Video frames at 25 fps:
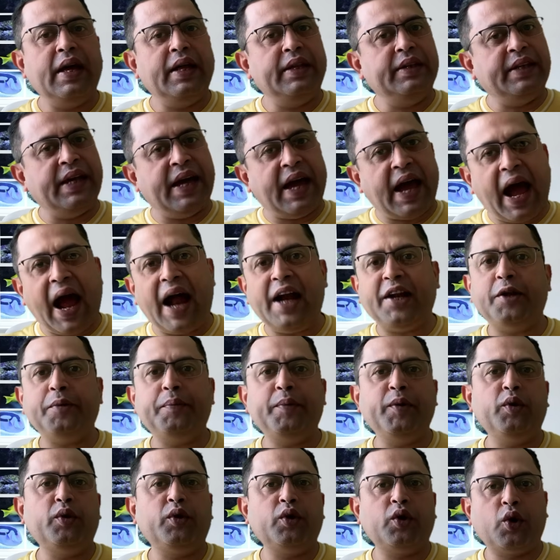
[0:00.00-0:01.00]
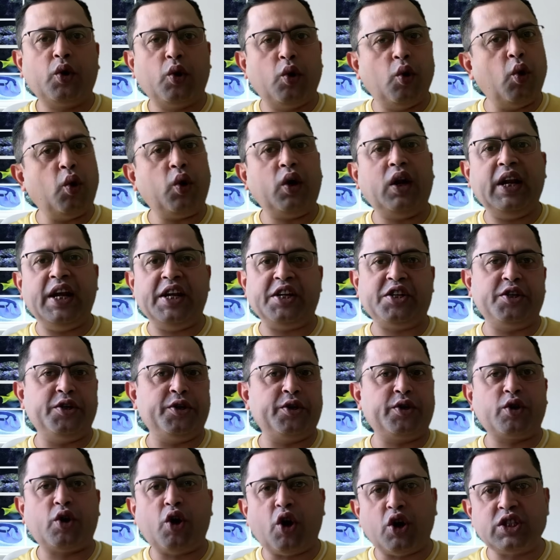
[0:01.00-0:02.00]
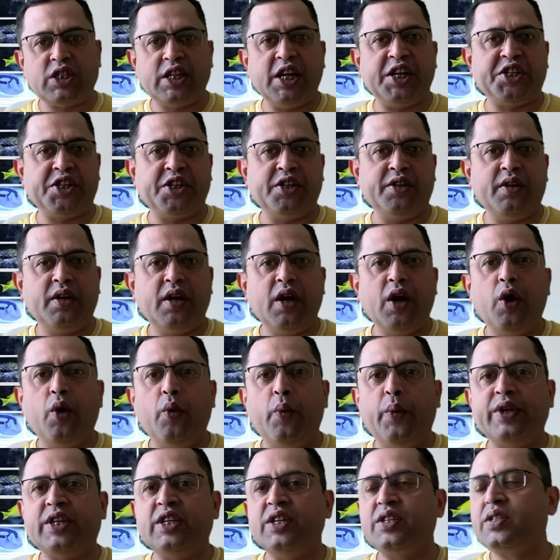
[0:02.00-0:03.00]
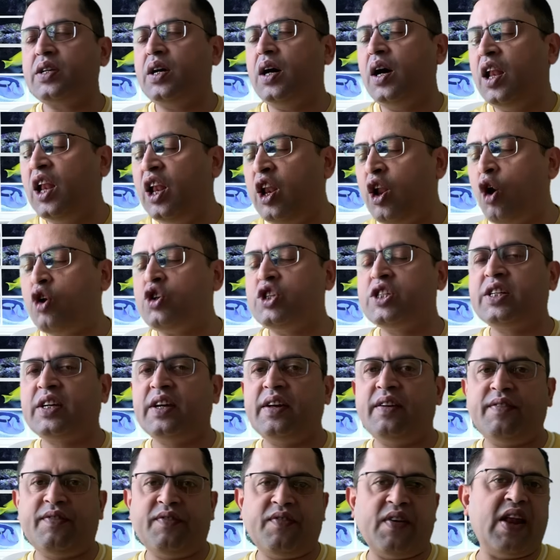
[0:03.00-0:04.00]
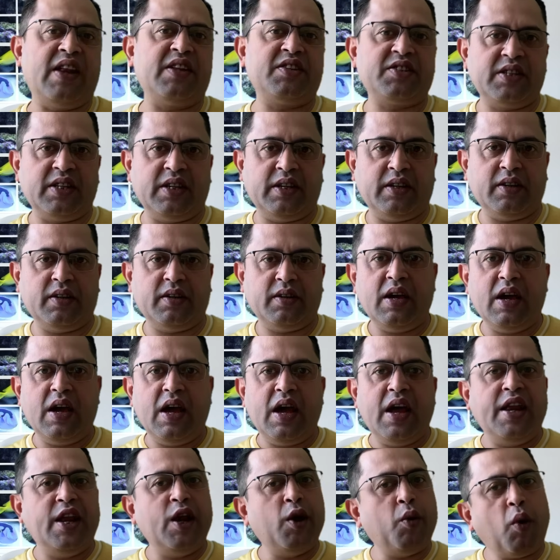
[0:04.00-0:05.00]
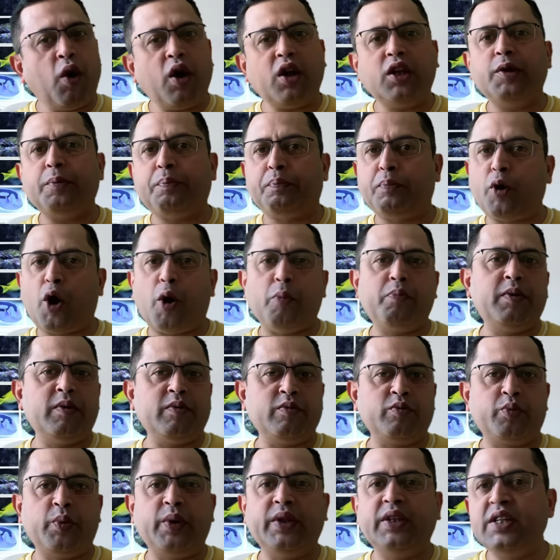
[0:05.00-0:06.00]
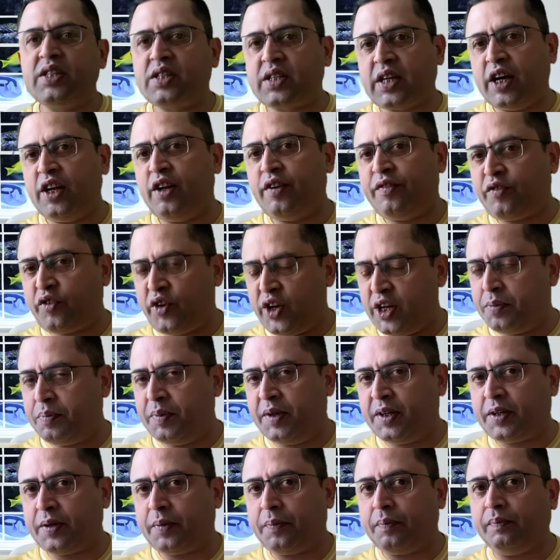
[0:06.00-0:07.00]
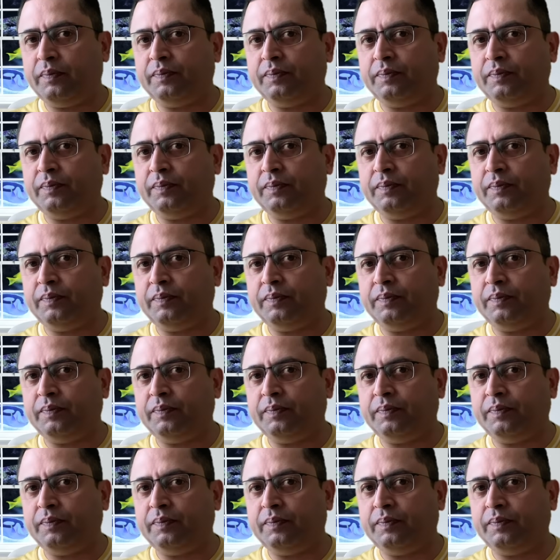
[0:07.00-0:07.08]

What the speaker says: They attribute correlation to causation, which is a logical fallacy. Now, what are the problems with this kind of treatment?